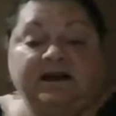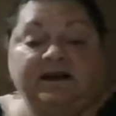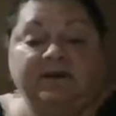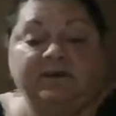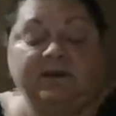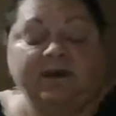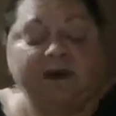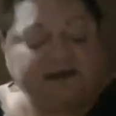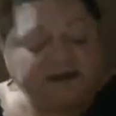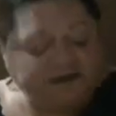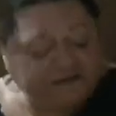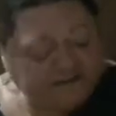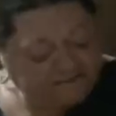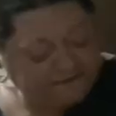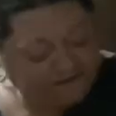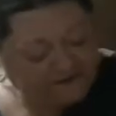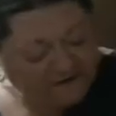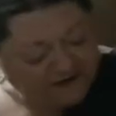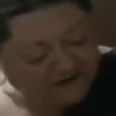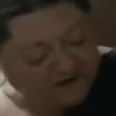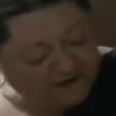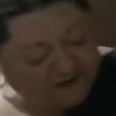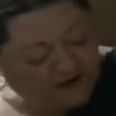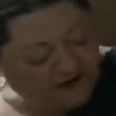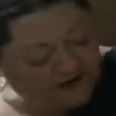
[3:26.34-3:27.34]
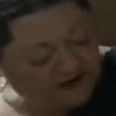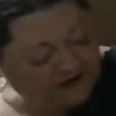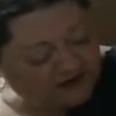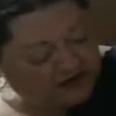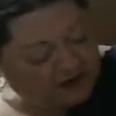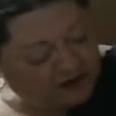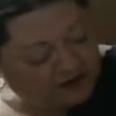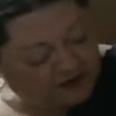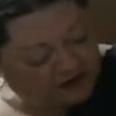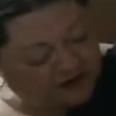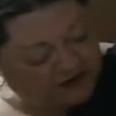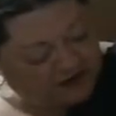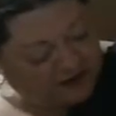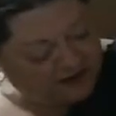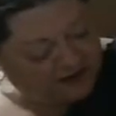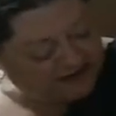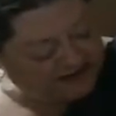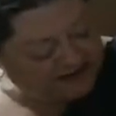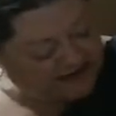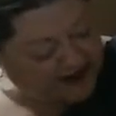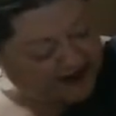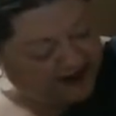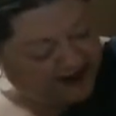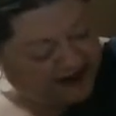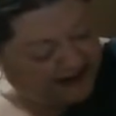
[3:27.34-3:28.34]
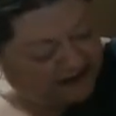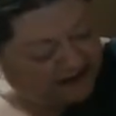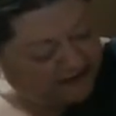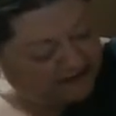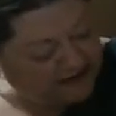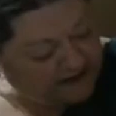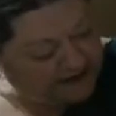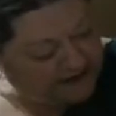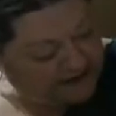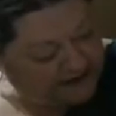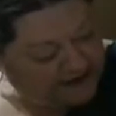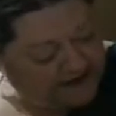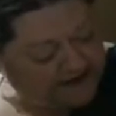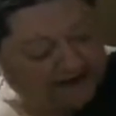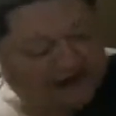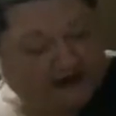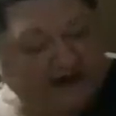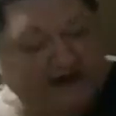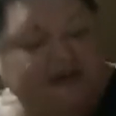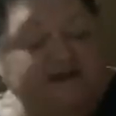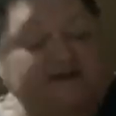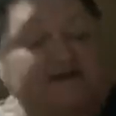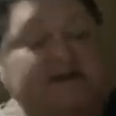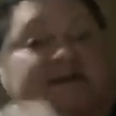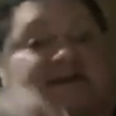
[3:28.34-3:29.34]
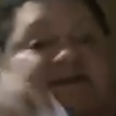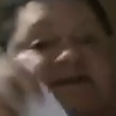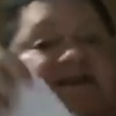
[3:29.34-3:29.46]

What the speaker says: well, the first one I showed you was Adam, I think, and this